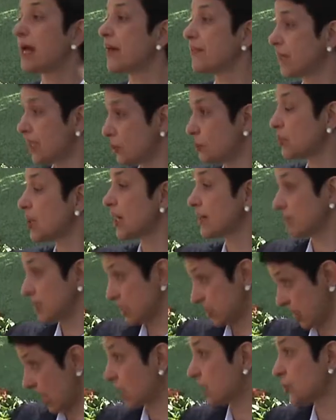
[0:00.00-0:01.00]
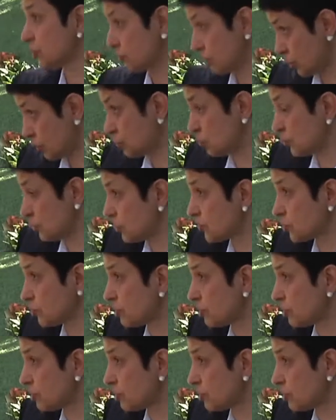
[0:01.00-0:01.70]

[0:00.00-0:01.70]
and then you have these secondary students